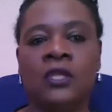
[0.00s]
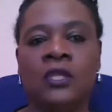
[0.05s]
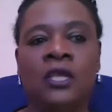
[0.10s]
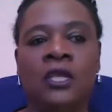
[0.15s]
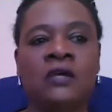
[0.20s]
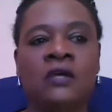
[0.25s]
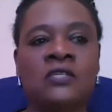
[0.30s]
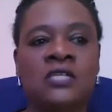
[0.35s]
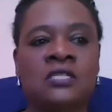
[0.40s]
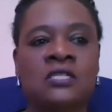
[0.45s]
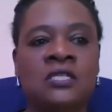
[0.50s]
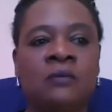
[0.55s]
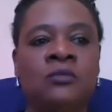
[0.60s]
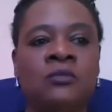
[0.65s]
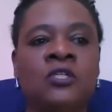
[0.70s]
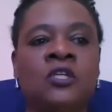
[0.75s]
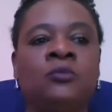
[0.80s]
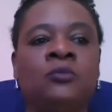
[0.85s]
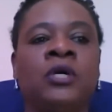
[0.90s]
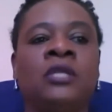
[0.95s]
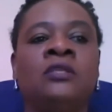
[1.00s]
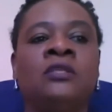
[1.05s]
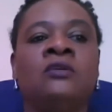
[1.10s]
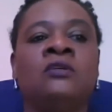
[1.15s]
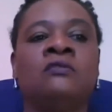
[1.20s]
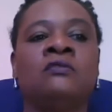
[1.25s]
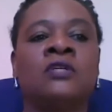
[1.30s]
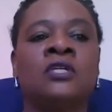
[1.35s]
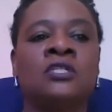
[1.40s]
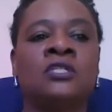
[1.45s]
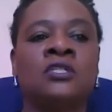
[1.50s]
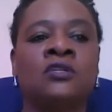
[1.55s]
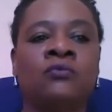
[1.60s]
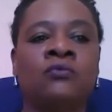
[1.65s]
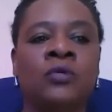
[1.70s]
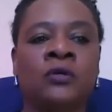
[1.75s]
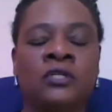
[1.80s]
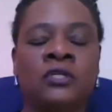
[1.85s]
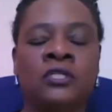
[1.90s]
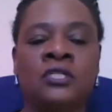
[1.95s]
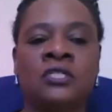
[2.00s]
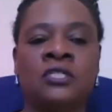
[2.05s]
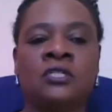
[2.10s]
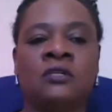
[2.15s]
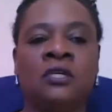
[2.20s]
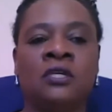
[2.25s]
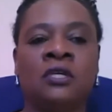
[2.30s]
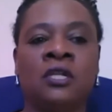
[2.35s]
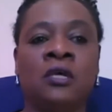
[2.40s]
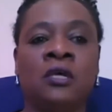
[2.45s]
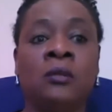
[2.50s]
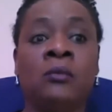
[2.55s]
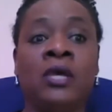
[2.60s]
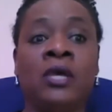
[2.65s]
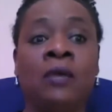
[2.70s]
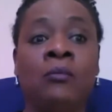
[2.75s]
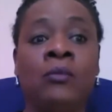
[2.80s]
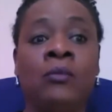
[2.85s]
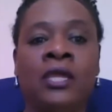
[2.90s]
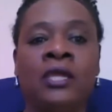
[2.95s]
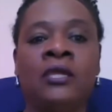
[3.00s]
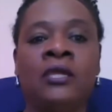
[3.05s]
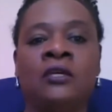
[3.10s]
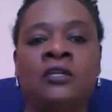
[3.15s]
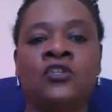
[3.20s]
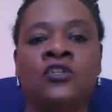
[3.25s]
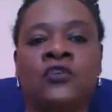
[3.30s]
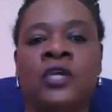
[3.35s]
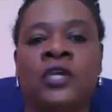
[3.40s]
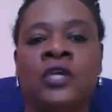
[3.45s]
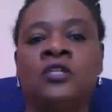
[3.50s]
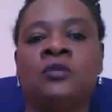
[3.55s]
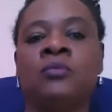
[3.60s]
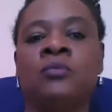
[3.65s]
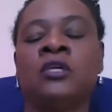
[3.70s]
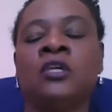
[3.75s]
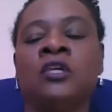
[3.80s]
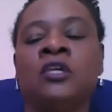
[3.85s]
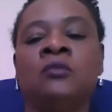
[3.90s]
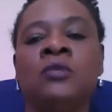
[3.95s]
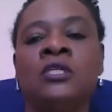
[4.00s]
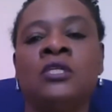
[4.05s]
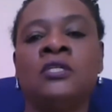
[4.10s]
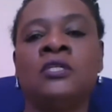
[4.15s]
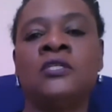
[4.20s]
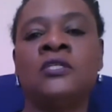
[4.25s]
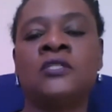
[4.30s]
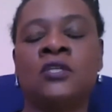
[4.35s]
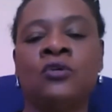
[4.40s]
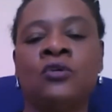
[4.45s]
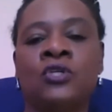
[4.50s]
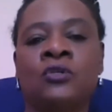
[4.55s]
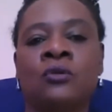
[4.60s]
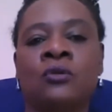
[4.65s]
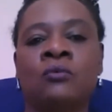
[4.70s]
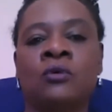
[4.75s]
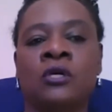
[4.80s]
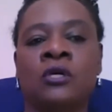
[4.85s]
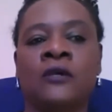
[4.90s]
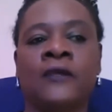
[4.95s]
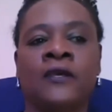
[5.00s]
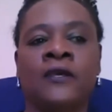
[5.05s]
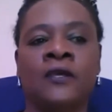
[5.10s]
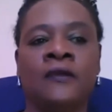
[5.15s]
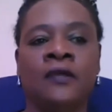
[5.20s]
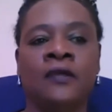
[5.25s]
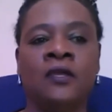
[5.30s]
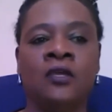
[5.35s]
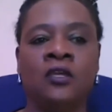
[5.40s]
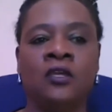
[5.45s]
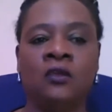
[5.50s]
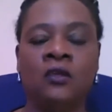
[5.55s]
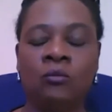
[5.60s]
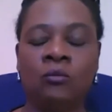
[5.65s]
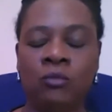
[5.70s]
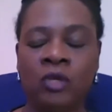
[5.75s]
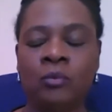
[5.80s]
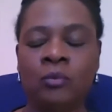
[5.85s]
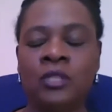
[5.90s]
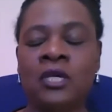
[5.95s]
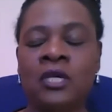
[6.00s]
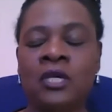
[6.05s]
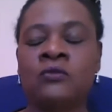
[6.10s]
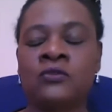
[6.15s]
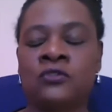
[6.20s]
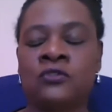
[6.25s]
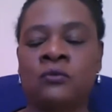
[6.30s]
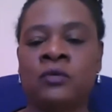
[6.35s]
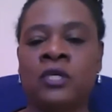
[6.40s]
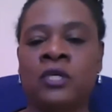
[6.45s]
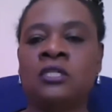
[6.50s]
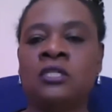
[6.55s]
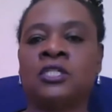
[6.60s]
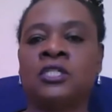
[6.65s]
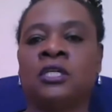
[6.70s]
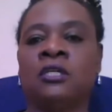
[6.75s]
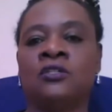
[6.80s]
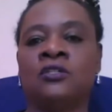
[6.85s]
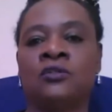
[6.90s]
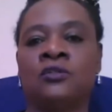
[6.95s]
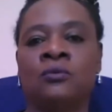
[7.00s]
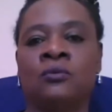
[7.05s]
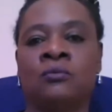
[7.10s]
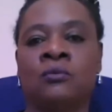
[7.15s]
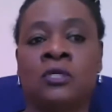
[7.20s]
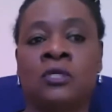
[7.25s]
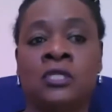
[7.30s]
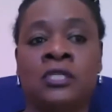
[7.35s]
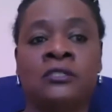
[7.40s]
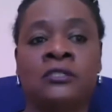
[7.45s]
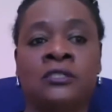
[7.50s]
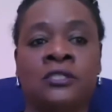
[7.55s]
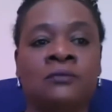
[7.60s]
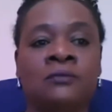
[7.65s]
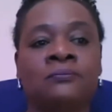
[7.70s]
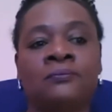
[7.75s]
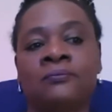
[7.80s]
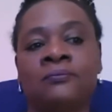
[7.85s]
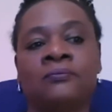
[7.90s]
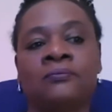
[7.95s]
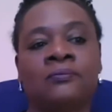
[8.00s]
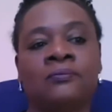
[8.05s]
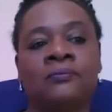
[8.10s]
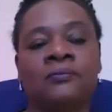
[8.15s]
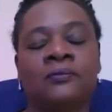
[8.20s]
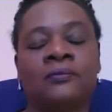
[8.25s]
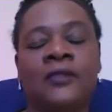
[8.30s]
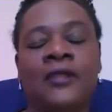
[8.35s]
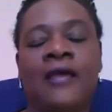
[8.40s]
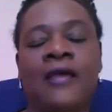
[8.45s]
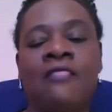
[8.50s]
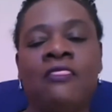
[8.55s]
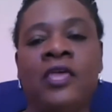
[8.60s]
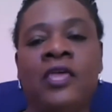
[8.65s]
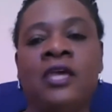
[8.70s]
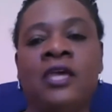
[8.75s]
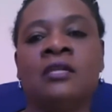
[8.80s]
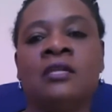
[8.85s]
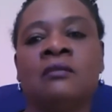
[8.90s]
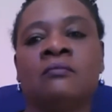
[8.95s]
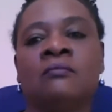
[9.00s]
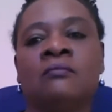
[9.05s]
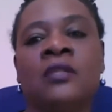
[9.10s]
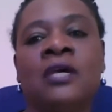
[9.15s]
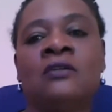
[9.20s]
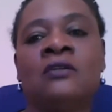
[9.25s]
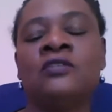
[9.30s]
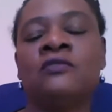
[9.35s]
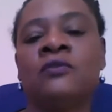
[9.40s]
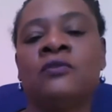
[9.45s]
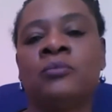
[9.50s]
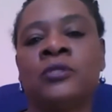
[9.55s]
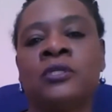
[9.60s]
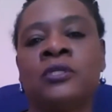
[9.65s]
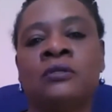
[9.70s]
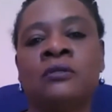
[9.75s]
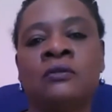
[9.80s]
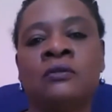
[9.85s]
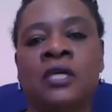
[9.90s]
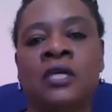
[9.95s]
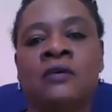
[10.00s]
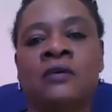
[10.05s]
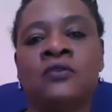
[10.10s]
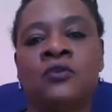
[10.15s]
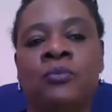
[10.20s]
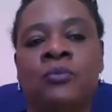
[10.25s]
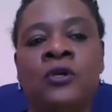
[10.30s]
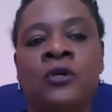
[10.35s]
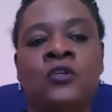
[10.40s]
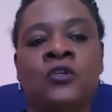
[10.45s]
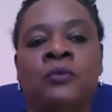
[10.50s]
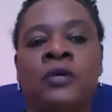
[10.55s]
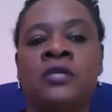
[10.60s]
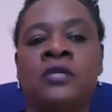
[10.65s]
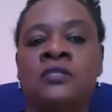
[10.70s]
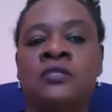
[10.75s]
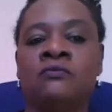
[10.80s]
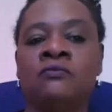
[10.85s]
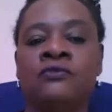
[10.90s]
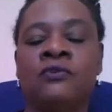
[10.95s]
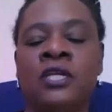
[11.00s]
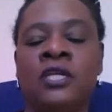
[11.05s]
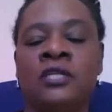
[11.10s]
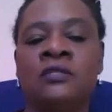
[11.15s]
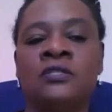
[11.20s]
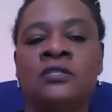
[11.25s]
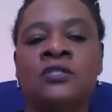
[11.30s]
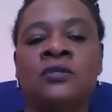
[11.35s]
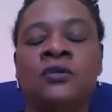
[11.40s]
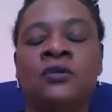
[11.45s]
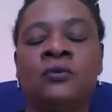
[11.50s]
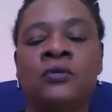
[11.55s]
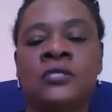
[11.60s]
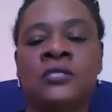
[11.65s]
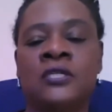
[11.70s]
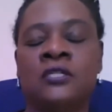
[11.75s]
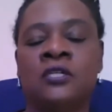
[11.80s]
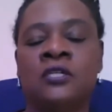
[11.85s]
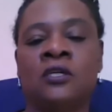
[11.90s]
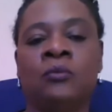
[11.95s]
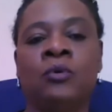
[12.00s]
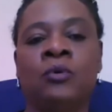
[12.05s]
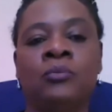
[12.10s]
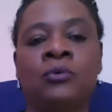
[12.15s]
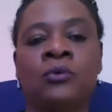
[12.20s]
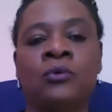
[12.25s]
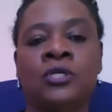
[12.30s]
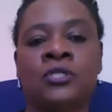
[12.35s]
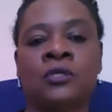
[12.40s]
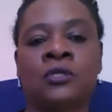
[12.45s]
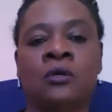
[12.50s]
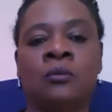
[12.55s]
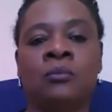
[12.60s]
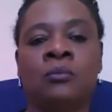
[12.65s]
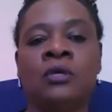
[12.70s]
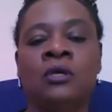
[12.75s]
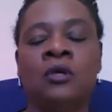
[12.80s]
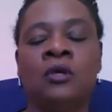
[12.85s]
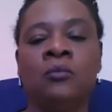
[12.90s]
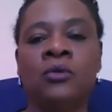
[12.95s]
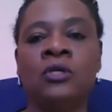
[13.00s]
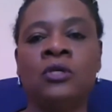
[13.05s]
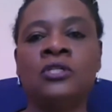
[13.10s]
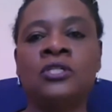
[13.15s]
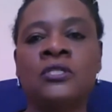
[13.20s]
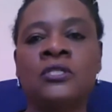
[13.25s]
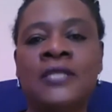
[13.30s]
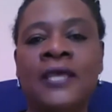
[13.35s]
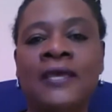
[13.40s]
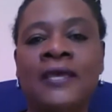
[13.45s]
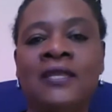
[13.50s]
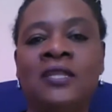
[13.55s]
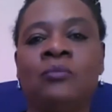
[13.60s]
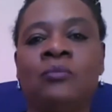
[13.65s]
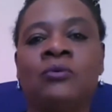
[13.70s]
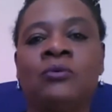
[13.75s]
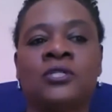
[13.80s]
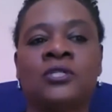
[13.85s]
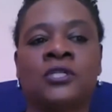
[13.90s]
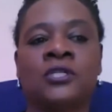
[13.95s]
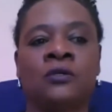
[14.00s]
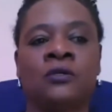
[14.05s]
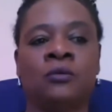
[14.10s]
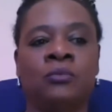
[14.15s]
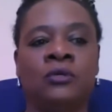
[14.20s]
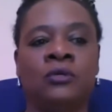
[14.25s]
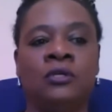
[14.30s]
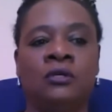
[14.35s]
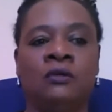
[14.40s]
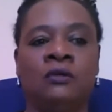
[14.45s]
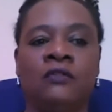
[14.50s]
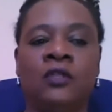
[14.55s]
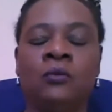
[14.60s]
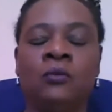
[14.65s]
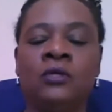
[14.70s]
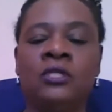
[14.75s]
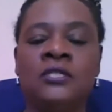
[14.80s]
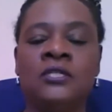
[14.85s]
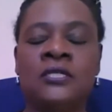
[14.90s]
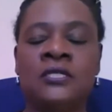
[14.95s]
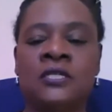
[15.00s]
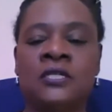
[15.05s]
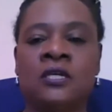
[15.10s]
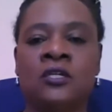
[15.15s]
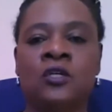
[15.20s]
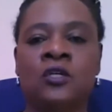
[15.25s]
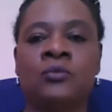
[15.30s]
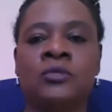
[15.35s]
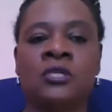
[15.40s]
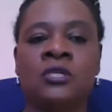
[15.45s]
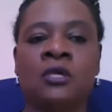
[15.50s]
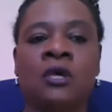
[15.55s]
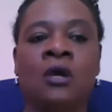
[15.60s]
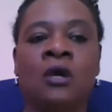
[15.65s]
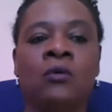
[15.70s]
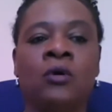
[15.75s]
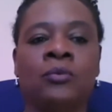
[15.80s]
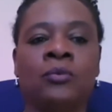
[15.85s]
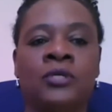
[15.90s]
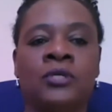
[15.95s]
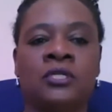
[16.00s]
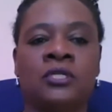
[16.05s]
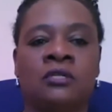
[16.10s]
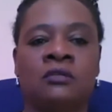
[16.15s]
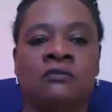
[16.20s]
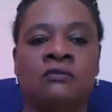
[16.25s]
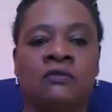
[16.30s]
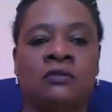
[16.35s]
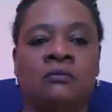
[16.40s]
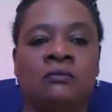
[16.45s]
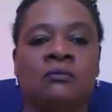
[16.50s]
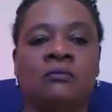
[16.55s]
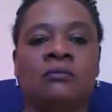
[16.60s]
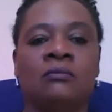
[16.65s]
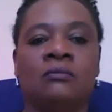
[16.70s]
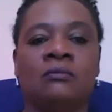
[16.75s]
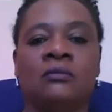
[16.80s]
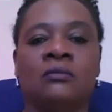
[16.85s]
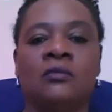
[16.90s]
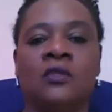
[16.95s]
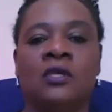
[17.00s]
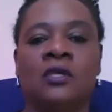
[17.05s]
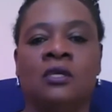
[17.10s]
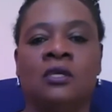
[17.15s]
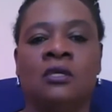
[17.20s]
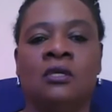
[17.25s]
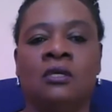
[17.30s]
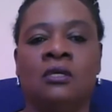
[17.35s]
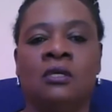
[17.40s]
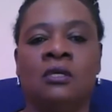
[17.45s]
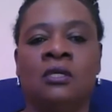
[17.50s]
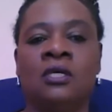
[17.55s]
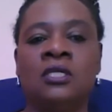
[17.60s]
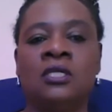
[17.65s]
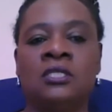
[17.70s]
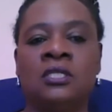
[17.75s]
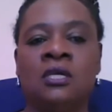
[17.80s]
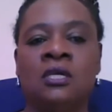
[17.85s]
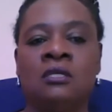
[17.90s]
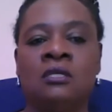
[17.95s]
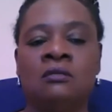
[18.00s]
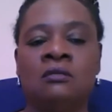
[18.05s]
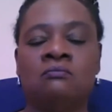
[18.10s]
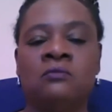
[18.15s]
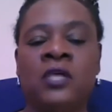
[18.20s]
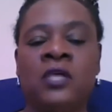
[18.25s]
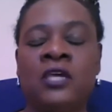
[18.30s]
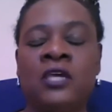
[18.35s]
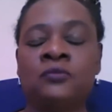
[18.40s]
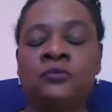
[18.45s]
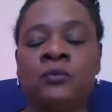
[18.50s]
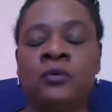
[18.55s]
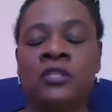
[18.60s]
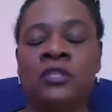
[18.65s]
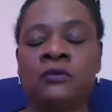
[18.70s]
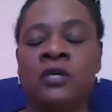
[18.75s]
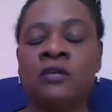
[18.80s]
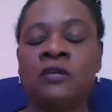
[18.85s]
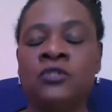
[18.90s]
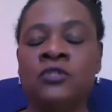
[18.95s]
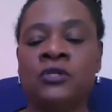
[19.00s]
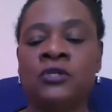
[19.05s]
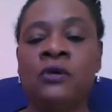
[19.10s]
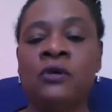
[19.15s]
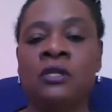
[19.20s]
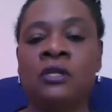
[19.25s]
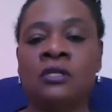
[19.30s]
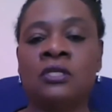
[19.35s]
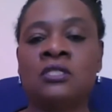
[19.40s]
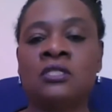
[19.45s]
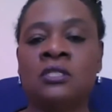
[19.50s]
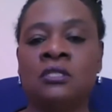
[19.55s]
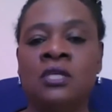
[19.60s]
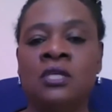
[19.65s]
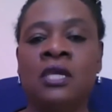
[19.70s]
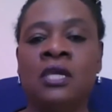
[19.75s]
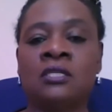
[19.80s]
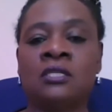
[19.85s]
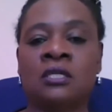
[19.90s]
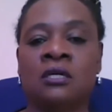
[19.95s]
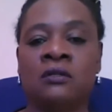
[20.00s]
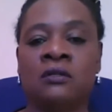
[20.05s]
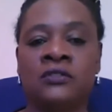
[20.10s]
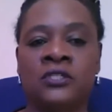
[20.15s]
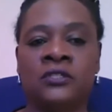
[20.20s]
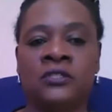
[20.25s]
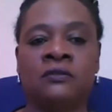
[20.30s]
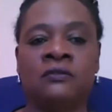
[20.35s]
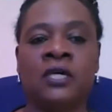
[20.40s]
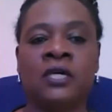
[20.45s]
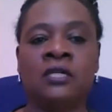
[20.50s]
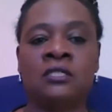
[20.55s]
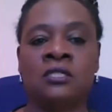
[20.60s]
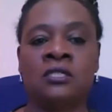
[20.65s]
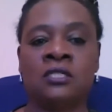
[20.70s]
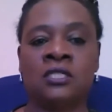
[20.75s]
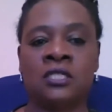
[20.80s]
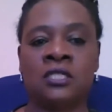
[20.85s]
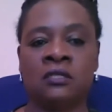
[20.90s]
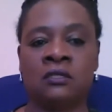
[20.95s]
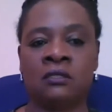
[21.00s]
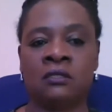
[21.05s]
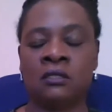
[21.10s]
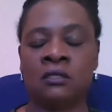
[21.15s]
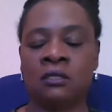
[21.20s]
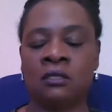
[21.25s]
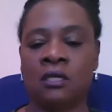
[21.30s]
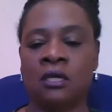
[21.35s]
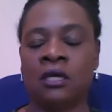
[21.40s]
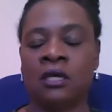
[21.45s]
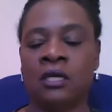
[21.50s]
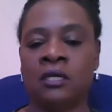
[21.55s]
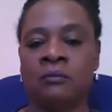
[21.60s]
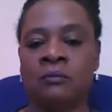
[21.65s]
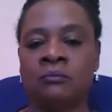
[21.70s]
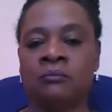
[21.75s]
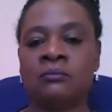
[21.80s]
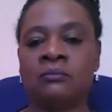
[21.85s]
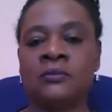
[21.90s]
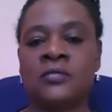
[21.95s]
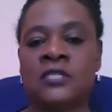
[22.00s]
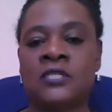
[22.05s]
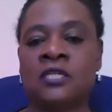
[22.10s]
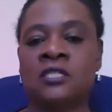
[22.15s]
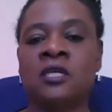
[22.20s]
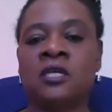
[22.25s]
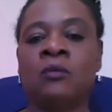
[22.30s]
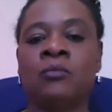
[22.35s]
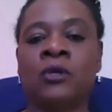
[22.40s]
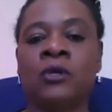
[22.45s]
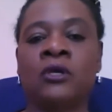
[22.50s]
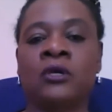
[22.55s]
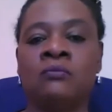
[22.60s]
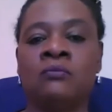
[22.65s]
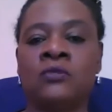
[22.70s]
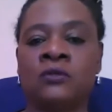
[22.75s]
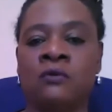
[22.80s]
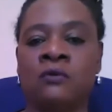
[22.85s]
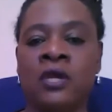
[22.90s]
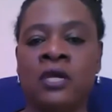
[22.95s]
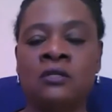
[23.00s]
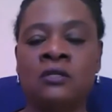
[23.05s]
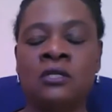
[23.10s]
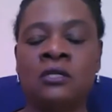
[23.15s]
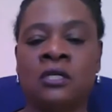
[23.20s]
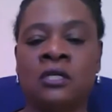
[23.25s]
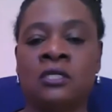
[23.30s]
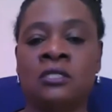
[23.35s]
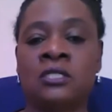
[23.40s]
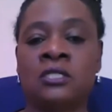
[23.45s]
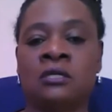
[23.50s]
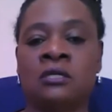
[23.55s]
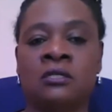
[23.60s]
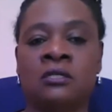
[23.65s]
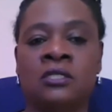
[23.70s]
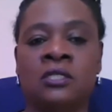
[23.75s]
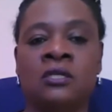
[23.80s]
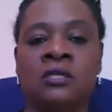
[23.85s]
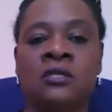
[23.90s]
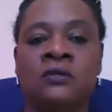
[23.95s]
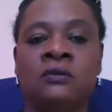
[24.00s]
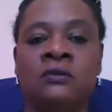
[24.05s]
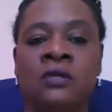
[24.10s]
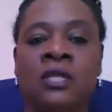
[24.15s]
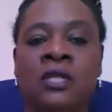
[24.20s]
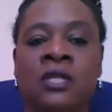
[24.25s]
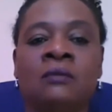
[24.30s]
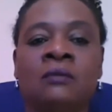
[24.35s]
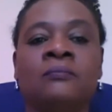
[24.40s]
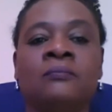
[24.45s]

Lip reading: I was accepted by the University of Warwick to study an MA and trained to be a community social worker. Maybe that was the way to change the world. And then, out of the blue, I was approached by some friends who were setting up a bookshop, but not just any bookshop. They wanted to set up as a cooperative. And they asked me whether I'd join, and I said, yes, I'll do that until September comes around and I start at uni.